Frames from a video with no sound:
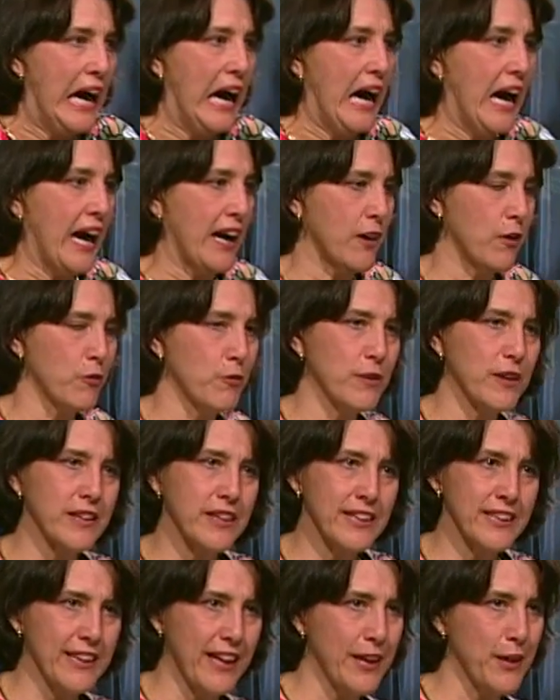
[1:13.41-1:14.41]
I don't really
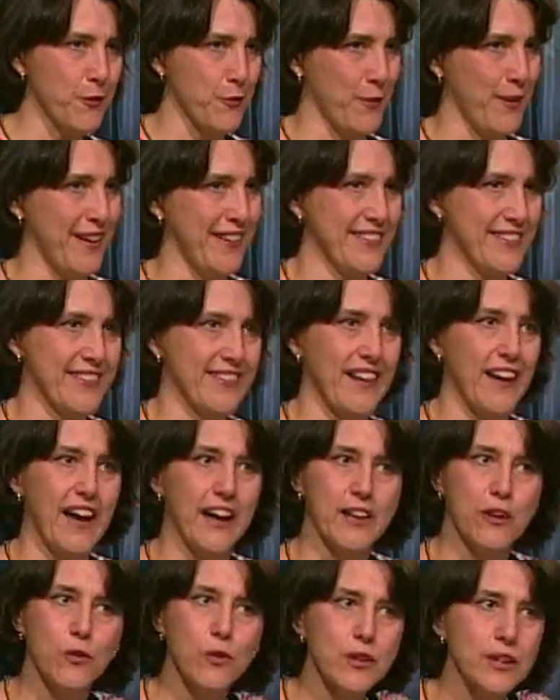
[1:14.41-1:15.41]
like risk. I
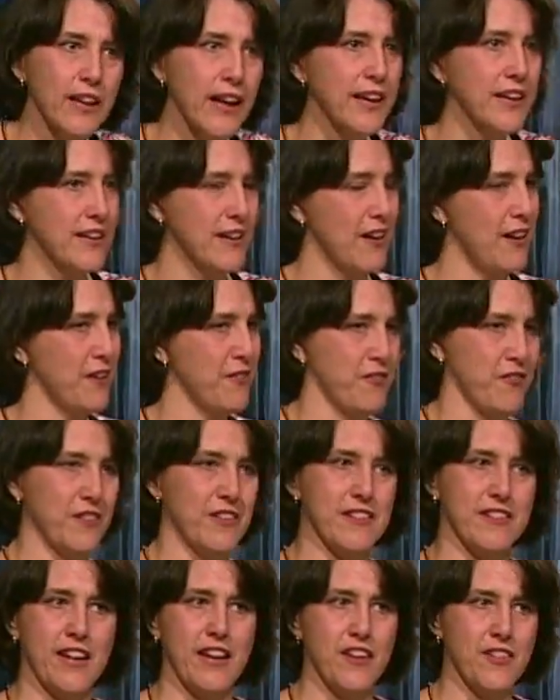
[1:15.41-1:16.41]
don't like
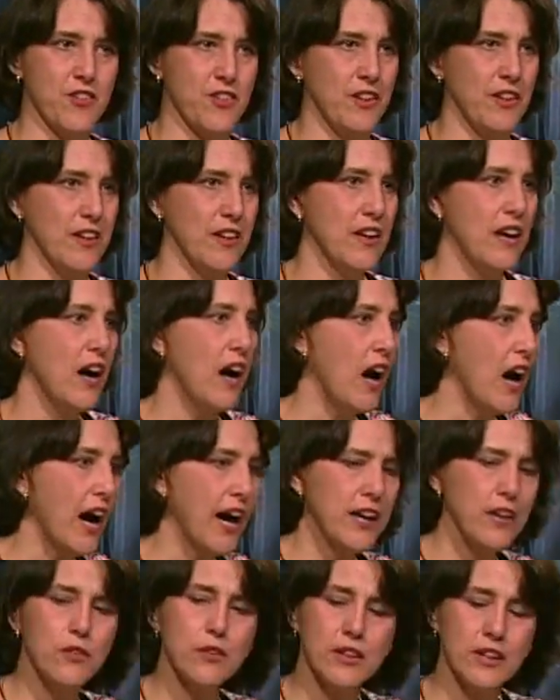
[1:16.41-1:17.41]
confrontation. I
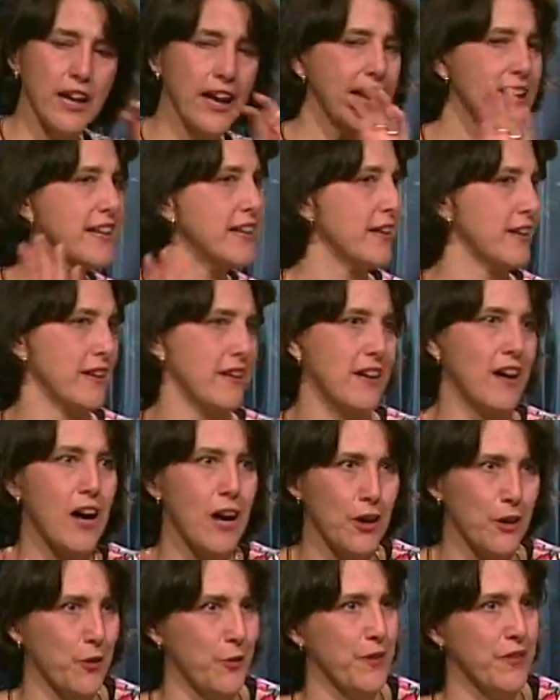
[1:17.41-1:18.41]
don't like
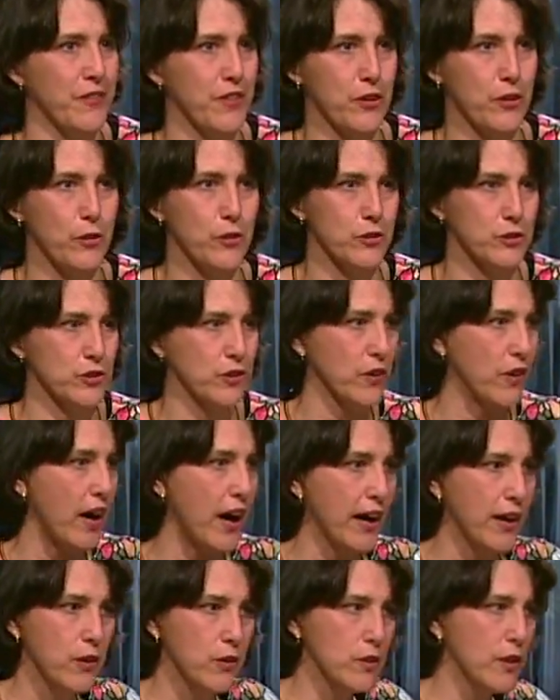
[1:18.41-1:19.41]
conquering the culture.
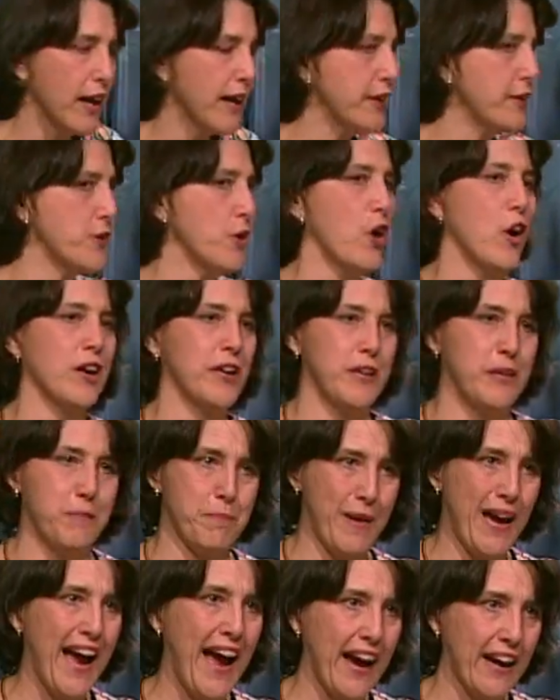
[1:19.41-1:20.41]
I don't like talking
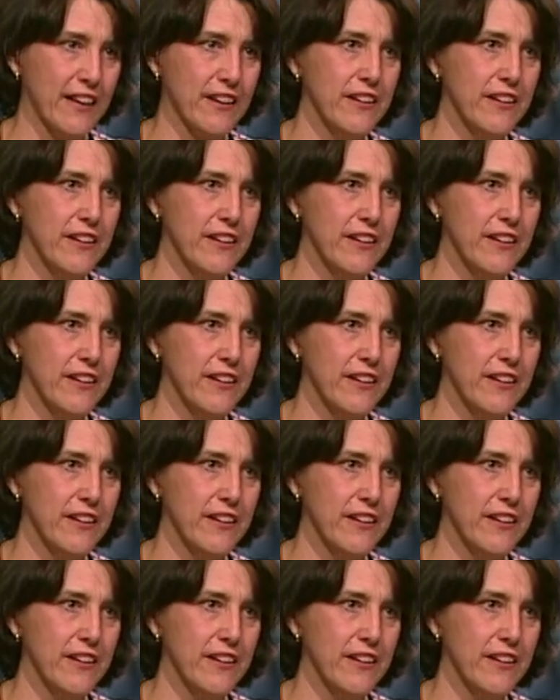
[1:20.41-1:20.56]
back.